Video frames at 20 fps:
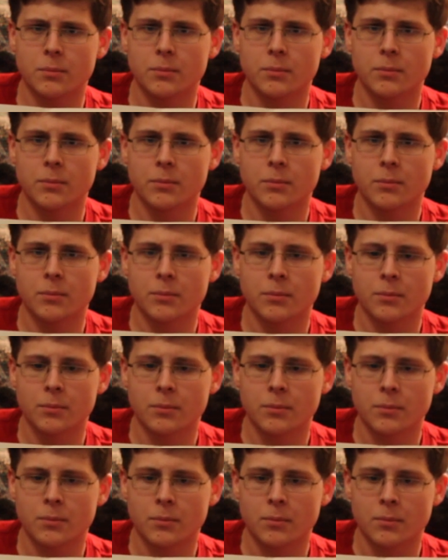
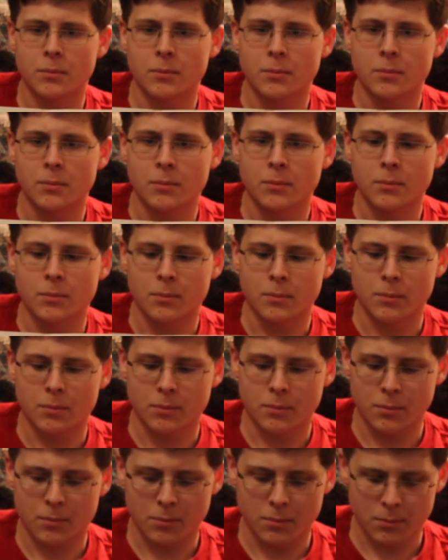
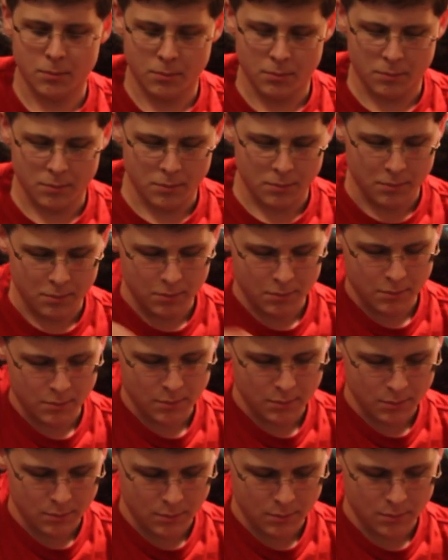
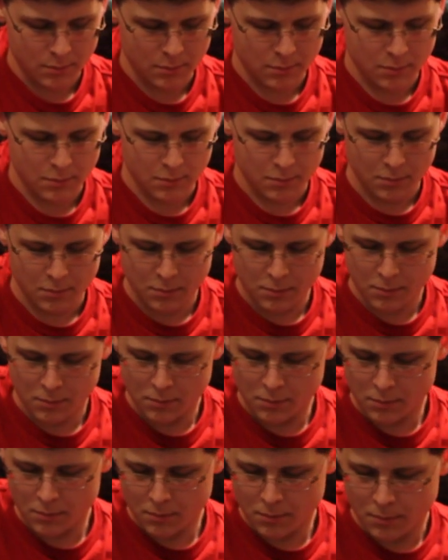
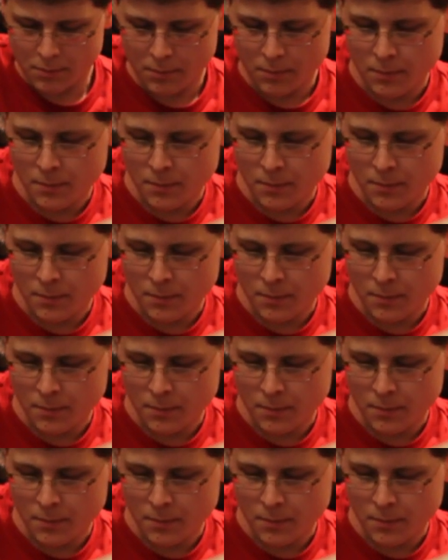Nobody speaks.